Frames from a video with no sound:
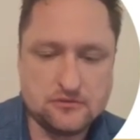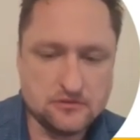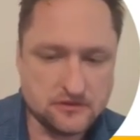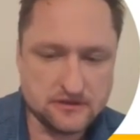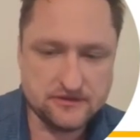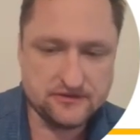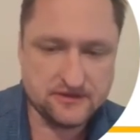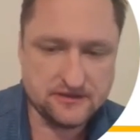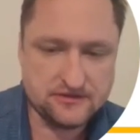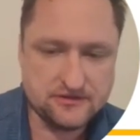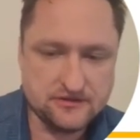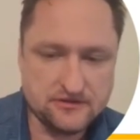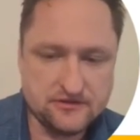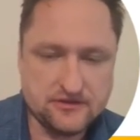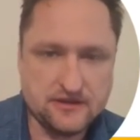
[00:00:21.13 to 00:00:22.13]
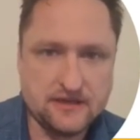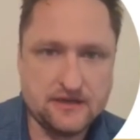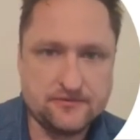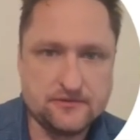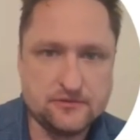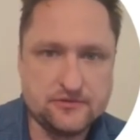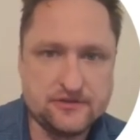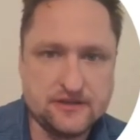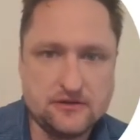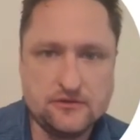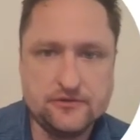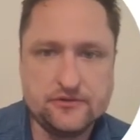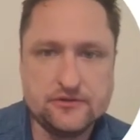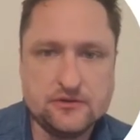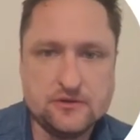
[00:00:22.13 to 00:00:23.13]
organizations after
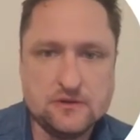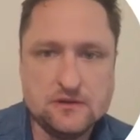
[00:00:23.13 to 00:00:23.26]
cells.